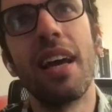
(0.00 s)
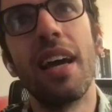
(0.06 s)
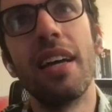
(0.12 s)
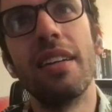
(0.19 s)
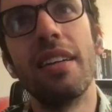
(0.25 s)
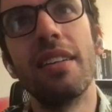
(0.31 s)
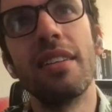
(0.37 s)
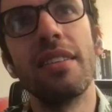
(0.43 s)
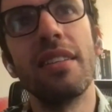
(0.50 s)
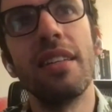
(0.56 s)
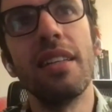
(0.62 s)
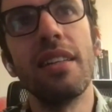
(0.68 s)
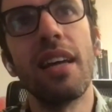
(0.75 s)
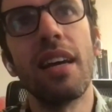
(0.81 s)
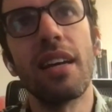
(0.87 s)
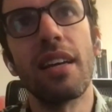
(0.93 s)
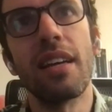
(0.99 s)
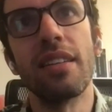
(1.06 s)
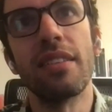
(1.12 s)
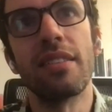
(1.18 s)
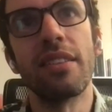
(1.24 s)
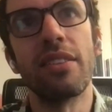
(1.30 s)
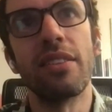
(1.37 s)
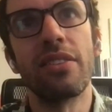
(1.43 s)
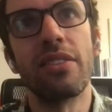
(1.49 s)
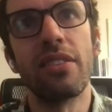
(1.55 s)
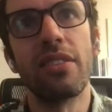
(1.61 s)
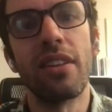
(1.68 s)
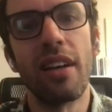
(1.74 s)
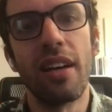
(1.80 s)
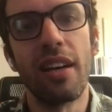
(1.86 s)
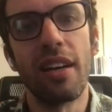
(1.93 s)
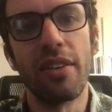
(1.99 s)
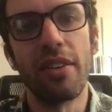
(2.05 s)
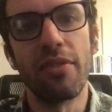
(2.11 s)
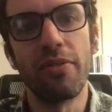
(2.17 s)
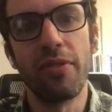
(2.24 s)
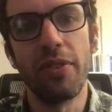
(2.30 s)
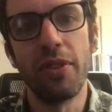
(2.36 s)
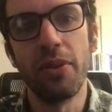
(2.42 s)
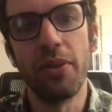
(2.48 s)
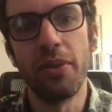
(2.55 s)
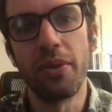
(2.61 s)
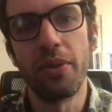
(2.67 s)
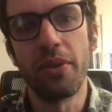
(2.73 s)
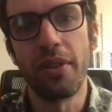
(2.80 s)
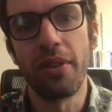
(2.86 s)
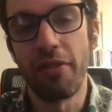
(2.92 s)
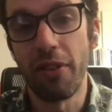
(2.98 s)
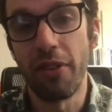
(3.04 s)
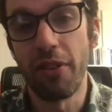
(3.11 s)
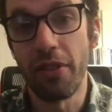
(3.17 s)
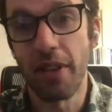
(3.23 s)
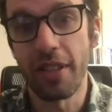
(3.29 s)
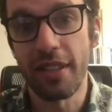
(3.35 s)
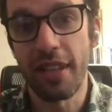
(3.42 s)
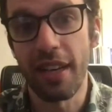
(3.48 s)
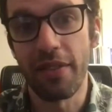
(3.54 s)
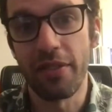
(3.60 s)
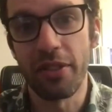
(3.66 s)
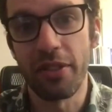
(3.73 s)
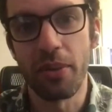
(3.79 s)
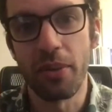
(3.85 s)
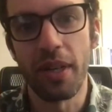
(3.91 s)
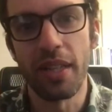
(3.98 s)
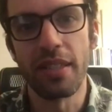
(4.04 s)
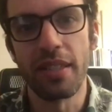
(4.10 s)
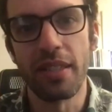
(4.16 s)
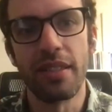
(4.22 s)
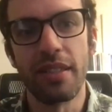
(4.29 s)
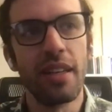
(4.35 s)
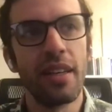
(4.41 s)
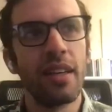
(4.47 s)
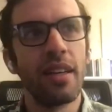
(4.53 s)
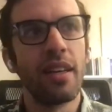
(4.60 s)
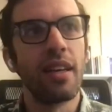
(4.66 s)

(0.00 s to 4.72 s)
And then in that case, there's a few thoughts I have. So one is,